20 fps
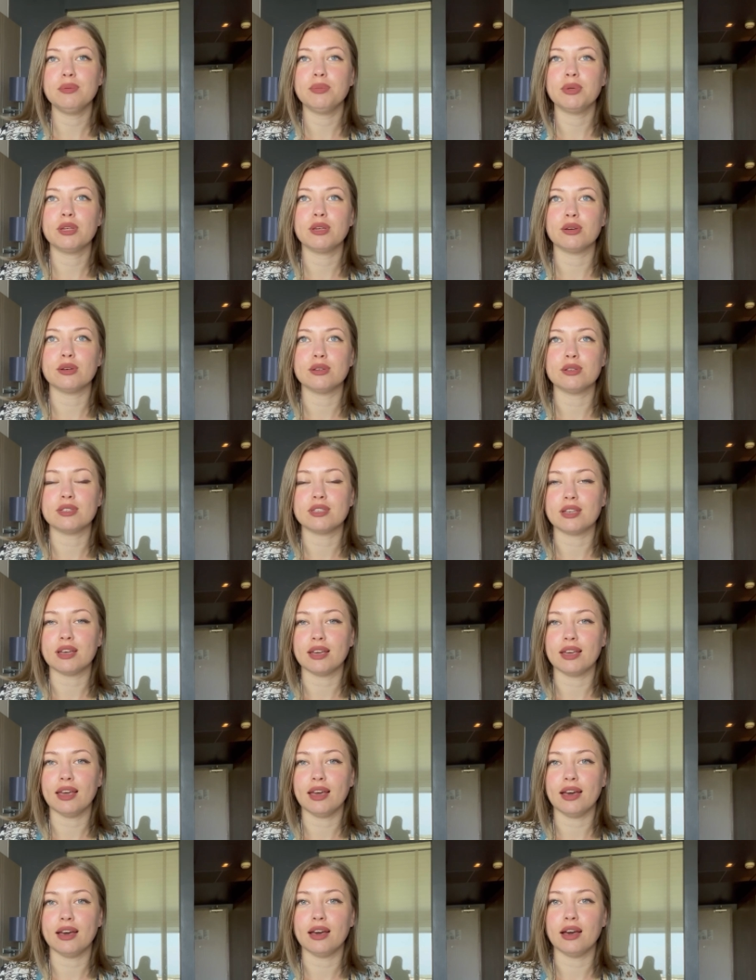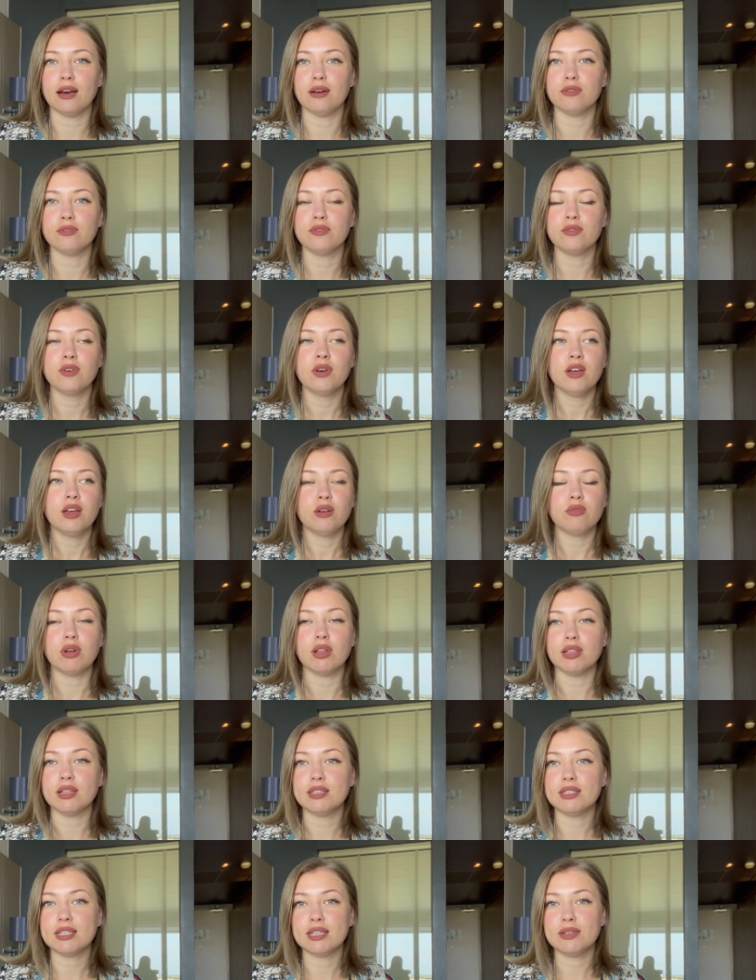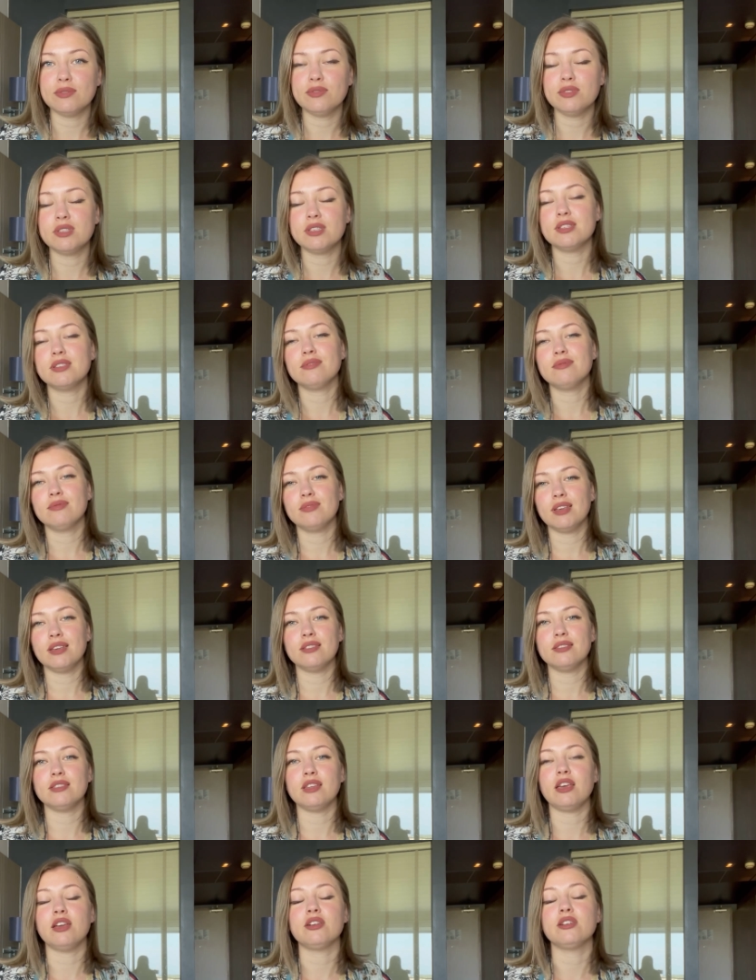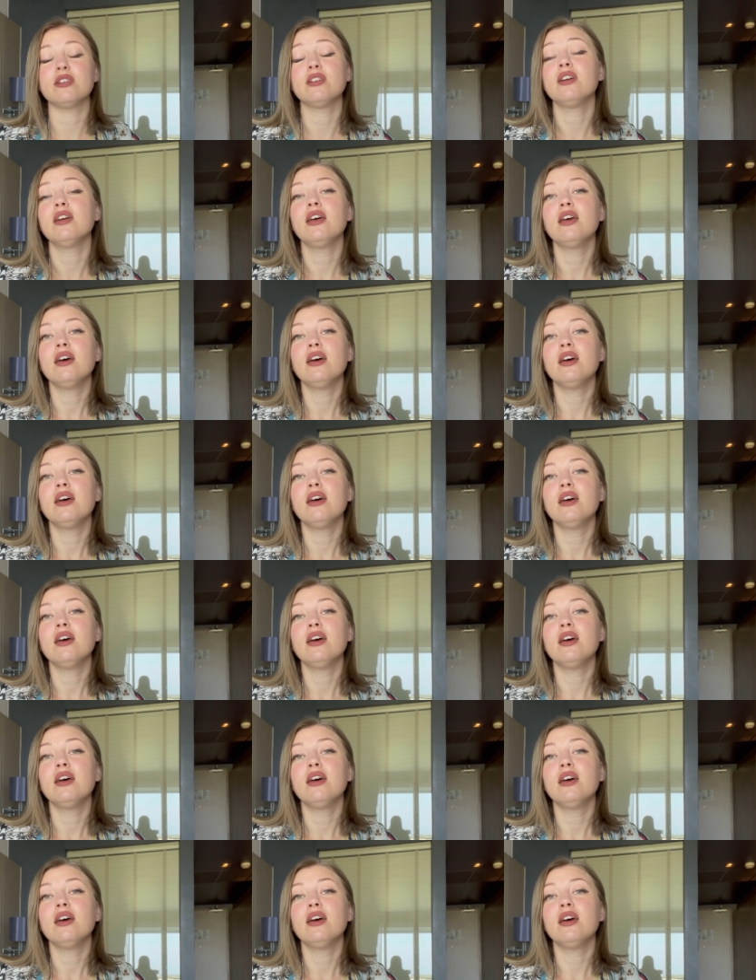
because I have relatives in there,